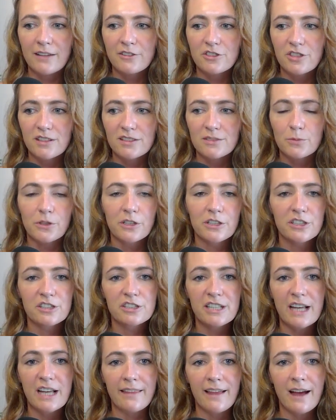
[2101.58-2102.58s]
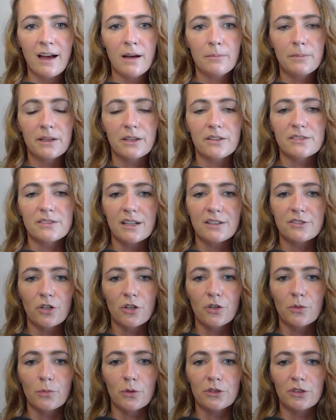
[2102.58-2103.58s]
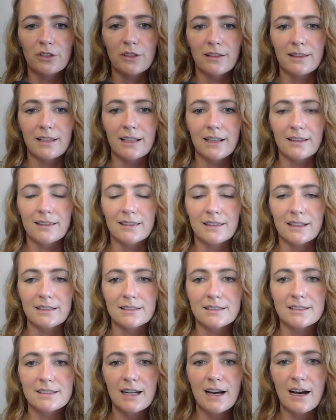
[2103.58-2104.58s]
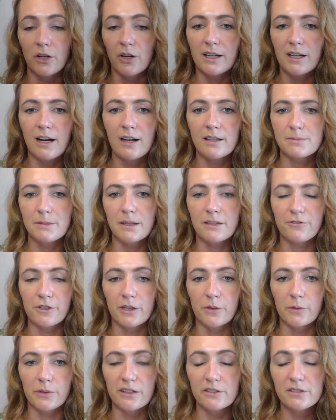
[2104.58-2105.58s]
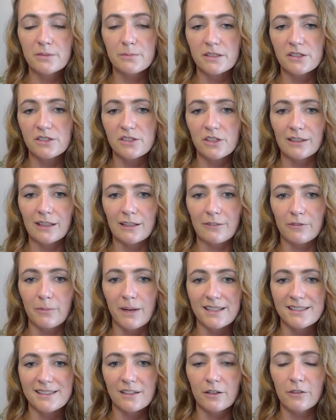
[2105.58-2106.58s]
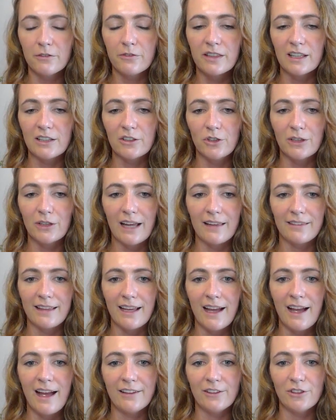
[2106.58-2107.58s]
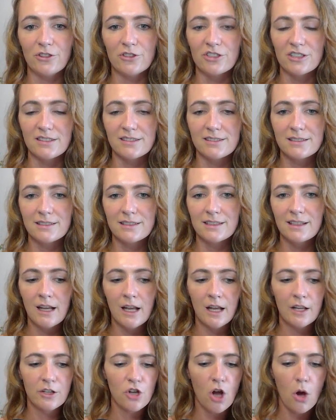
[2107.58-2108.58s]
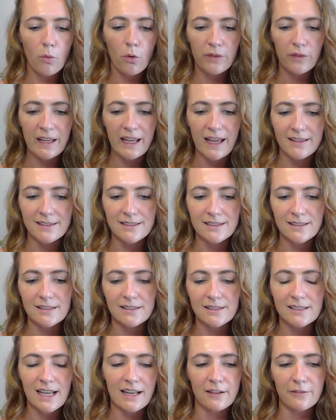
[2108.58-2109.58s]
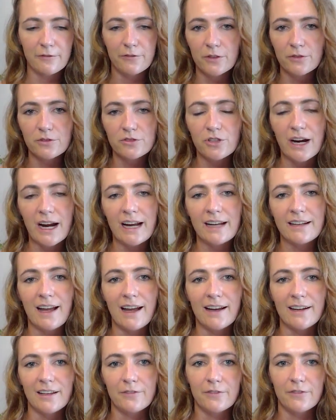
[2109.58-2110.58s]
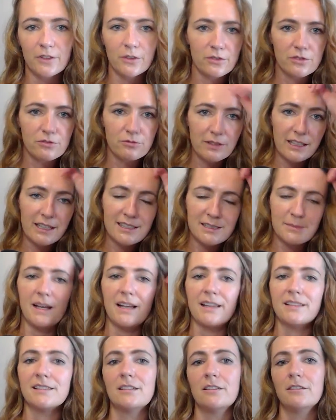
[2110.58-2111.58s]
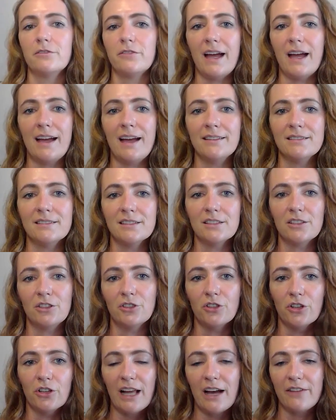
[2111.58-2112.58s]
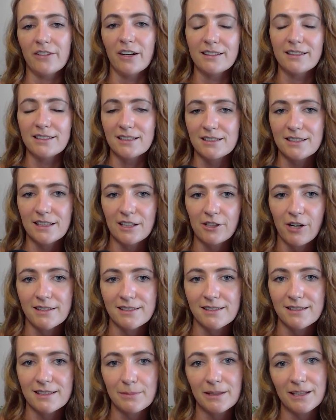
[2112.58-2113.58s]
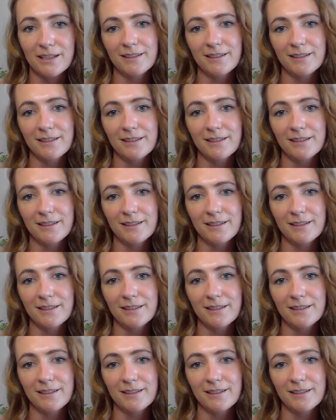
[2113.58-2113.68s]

I just wanted to share that because I don't want you to think that, I can't speak for anyone else, but certainly for myself, that you get there and you just know all the answers and it feels great and it feels really expansive and you don't have an identity crisis,